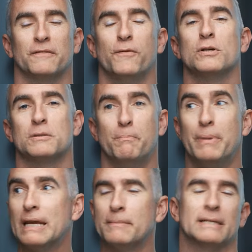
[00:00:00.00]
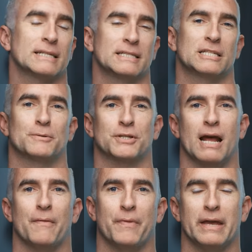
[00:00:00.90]
The first big misconception
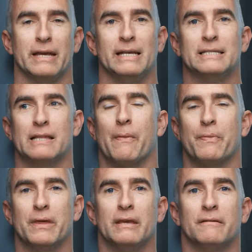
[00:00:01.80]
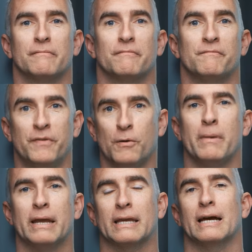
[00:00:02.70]
out there is that the
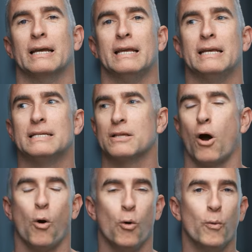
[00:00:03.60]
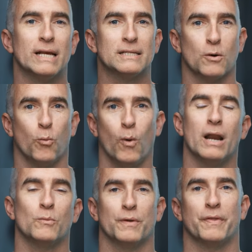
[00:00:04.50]
filmmaker is always the
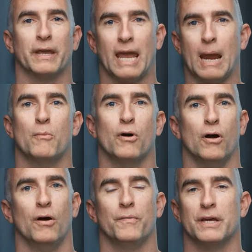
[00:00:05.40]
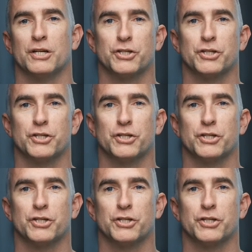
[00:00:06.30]
one with the camera on their